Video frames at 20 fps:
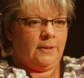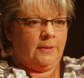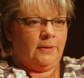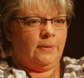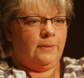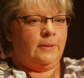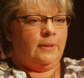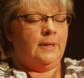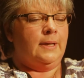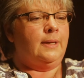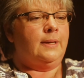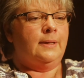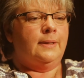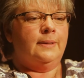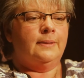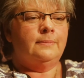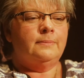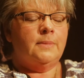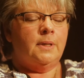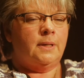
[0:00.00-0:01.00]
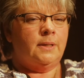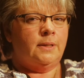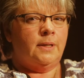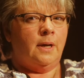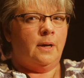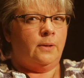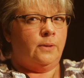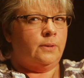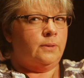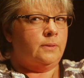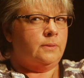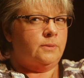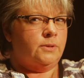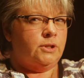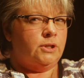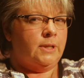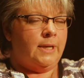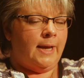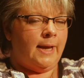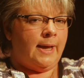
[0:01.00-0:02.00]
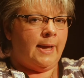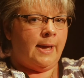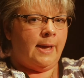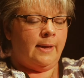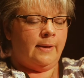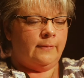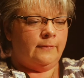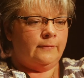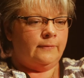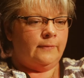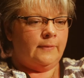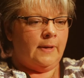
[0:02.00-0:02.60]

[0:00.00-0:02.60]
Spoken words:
you think a daughter should have.